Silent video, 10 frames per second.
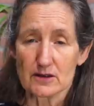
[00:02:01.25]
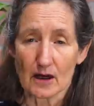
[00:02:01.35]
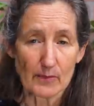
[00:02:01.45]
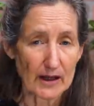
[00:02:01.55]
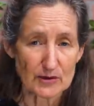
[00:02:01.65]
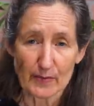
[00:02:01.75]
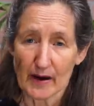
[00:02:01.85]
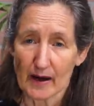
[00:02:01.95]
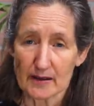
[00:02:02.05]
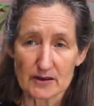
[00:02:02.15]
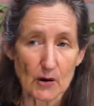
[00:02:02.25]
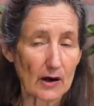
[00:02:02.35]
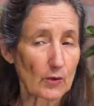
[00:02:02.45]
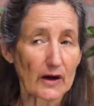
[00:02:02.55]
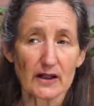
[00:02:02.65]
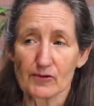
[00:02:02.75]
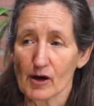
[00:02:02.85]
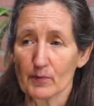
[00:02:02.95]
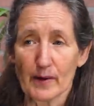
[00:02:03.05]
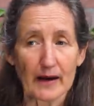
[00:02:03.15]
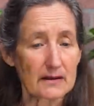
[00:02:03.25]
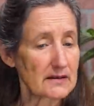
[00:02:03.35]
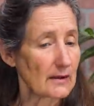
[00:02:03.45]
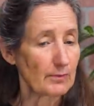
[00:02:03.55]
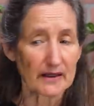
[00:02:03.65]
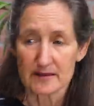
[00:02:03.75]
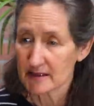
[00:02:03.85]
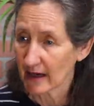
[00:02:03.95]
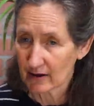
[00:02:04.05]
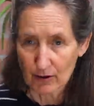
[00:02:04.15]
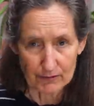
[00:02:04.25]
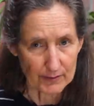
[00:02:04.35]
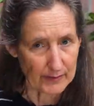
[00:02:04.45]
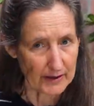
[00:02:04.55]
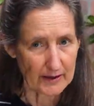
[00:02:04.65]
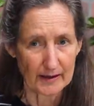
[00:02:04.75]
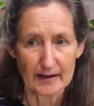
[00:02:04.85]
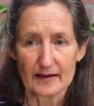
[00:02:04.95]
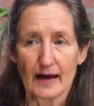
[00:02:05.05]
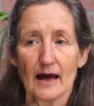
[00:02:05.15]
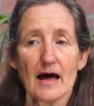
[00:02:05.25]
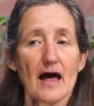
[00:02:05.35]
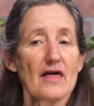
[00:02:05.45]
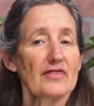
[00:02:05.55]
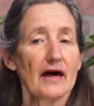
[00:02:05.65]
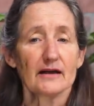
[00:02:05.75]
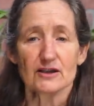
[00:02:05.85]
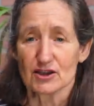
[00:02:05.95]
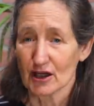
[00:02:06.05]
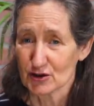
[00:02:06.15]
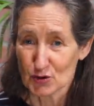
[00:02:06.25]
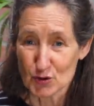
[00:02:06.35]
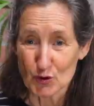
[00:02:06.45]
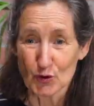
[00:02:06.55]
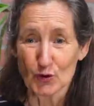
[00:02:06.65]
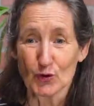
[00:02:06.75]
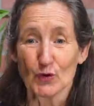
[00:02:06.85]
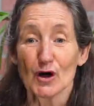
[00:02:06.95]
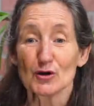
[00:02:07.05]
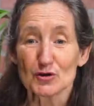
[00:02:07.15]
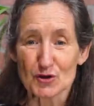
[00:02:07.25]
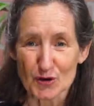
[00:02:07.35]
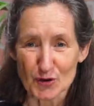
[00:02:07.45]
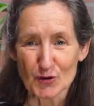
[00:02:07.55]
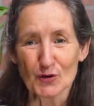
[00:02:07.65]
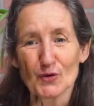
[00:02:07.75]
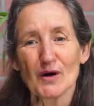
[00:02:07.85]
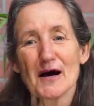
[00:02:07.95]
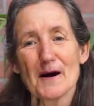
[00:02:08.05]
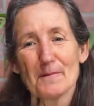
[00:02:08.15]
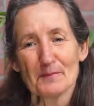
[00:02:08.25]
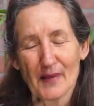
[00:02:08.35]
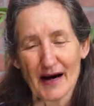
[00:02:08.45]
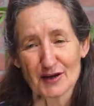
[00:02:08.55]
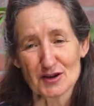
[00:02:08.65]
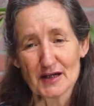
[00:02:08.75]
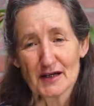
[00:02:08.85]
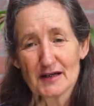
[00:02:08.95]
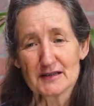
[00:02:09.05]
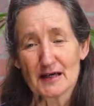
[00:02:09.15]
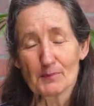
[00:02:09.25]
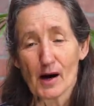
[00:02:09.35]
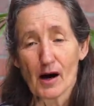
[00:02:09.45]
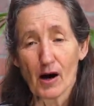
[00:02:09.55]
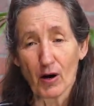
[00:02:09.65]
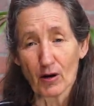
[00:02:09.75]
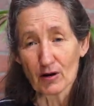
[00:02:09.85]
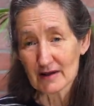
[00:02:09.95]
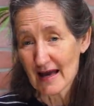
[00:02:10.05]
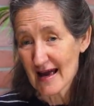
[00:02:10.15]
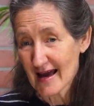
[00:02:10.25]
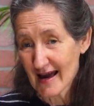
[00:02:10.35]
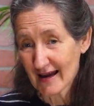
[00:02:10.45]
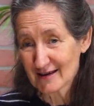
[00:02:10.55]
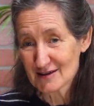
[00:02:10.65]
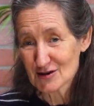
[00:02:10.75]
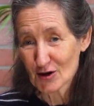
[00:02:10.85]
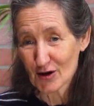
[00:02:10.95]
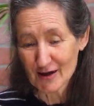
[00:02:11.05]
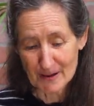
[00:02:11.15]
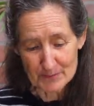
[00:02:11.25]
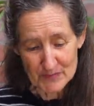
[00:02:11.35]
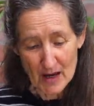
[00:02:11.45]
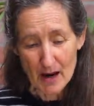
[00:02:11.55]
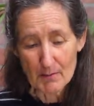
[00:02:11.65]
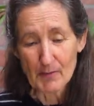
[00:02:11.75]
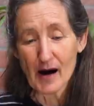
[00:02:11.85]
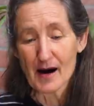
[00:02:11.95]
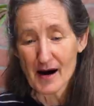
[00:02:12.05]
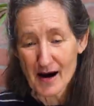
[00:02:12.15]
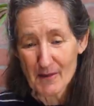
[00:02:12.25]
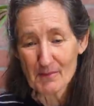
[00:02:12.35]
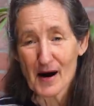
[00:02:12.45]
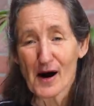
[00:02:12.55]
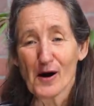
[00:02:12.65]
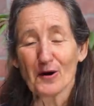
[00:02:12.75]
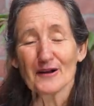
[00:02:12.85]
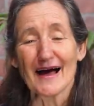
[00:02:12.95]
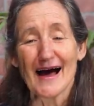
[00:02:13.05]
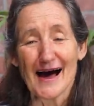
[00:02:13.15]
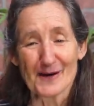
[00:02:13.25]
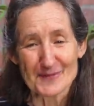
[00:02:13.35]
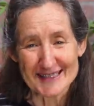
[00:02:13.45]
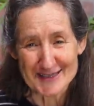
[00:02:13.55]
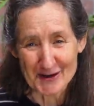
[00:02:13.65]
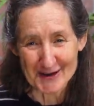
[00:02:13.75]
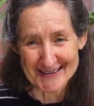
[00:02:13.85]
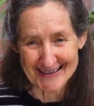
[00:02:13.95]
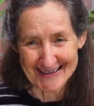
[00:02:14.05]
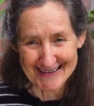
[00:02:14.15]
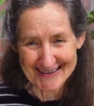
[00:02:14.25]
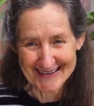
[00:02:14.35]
so much pain. So I quickly wrote back and said, please take it off immediately. That, that is just too too much. He said, my whole hand is hurting. My, my whole arm is hurting.